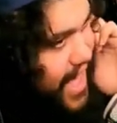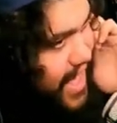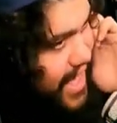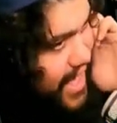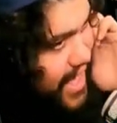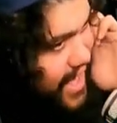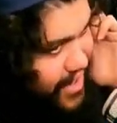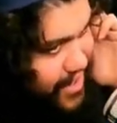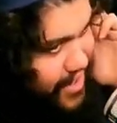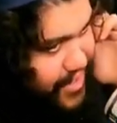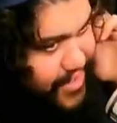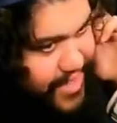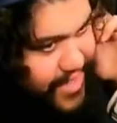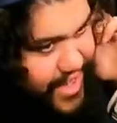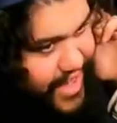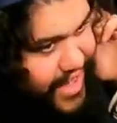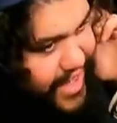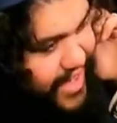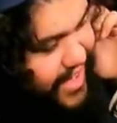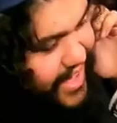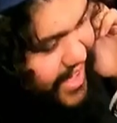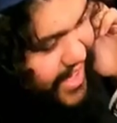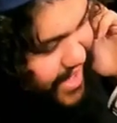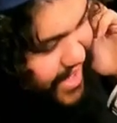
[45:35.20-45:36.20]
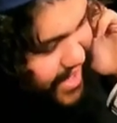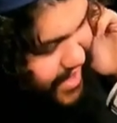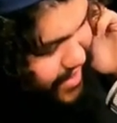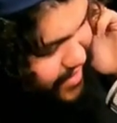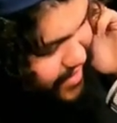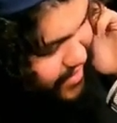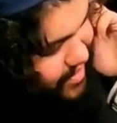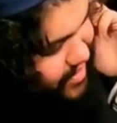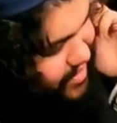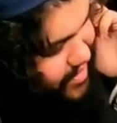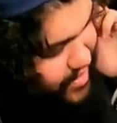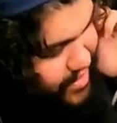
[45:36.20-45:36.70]
goes. Uh, he
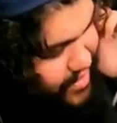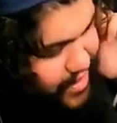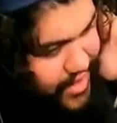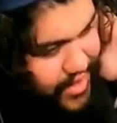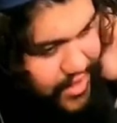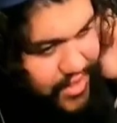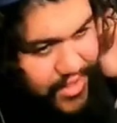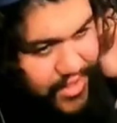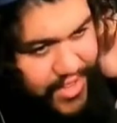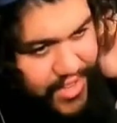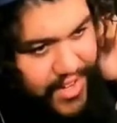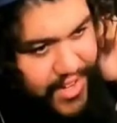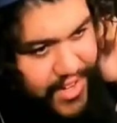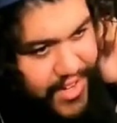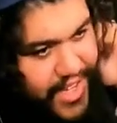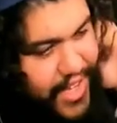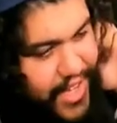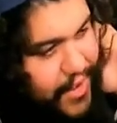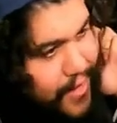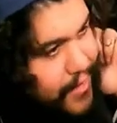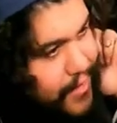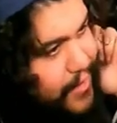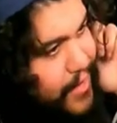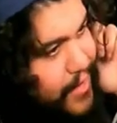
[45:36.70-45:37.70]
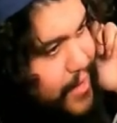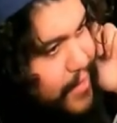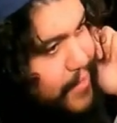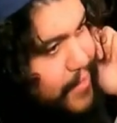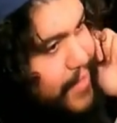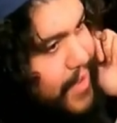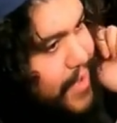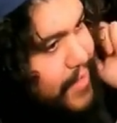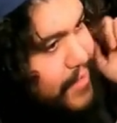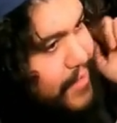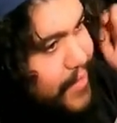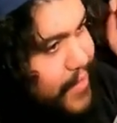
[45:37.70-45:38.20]
goes. So you're just here to get your your
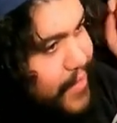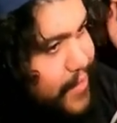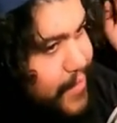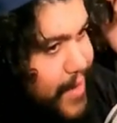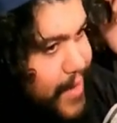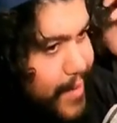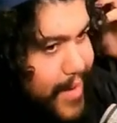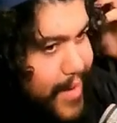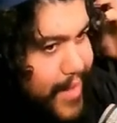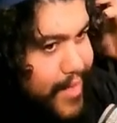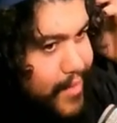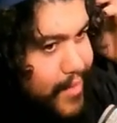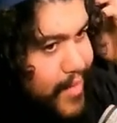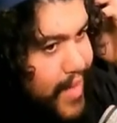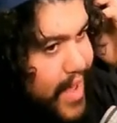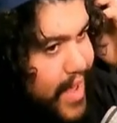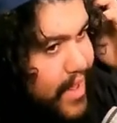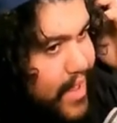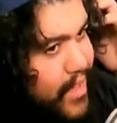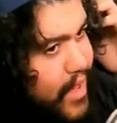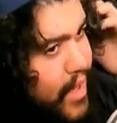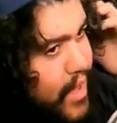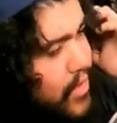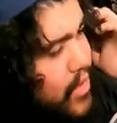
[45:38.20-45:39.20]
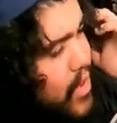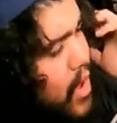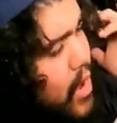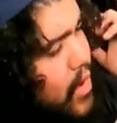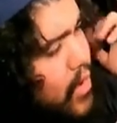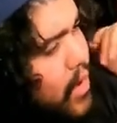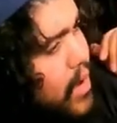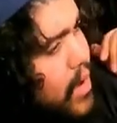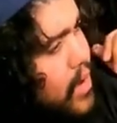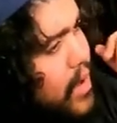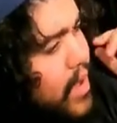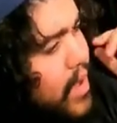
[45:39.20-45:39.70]
five your five minutes of fame. He goes.
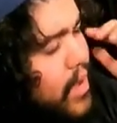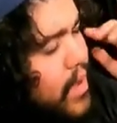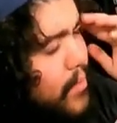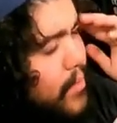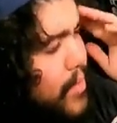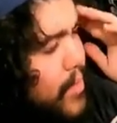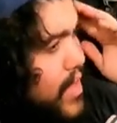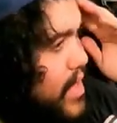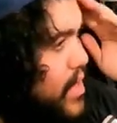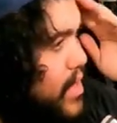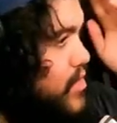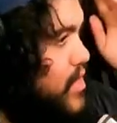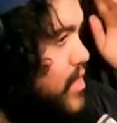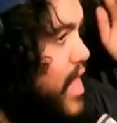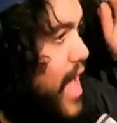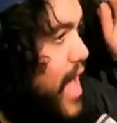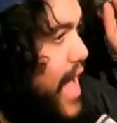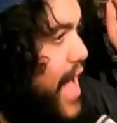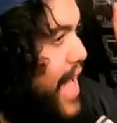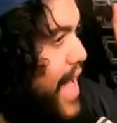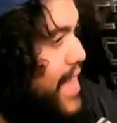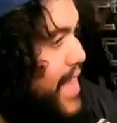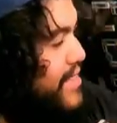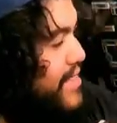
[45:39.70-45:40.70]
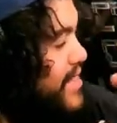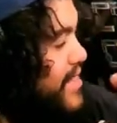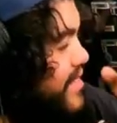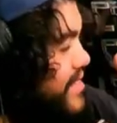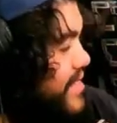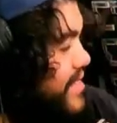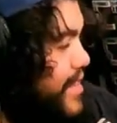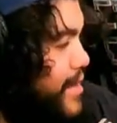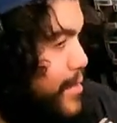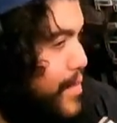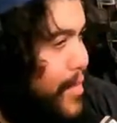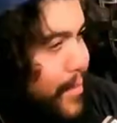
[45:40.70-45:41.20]
Oh no, completely. He goes. I could say the
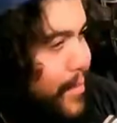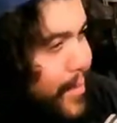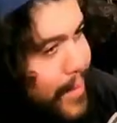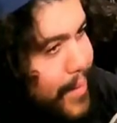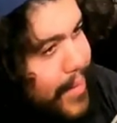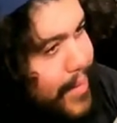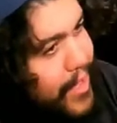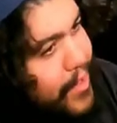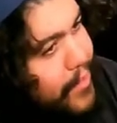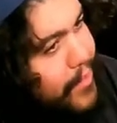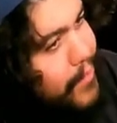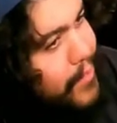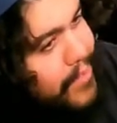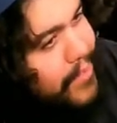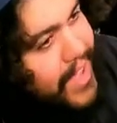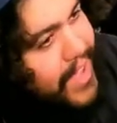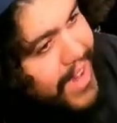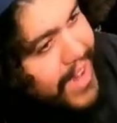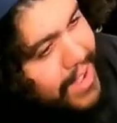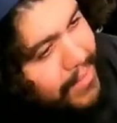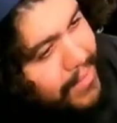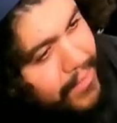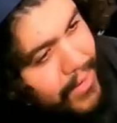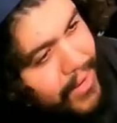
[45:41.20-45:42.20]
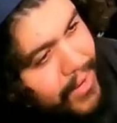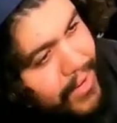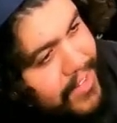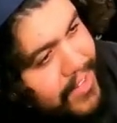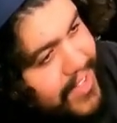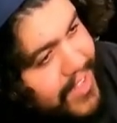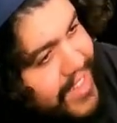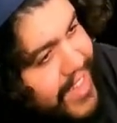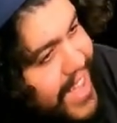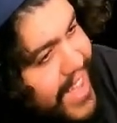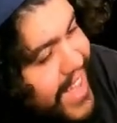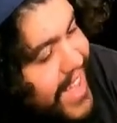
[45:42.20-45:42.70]
same thing about you for taking Amber Heard as a
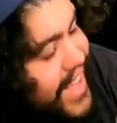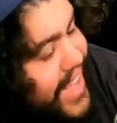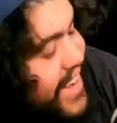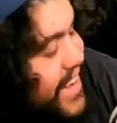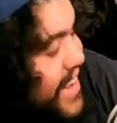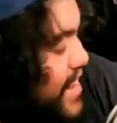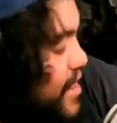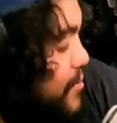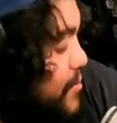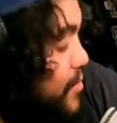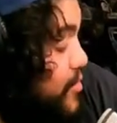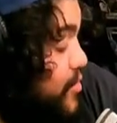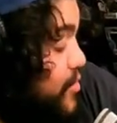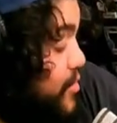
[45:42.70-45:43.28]
client, and everyone's like,